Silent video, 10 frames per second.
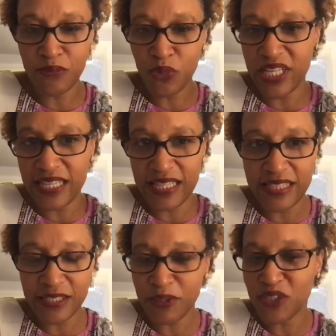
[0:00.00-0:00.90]
that
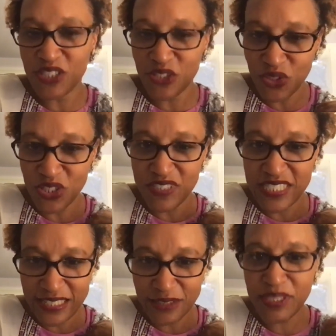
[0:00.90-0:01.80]
this person is going to
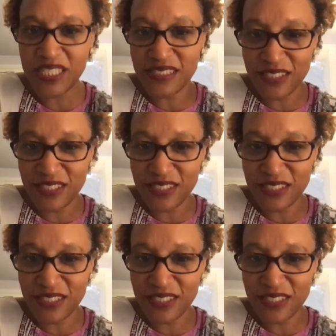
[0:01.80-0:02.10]
reject me. And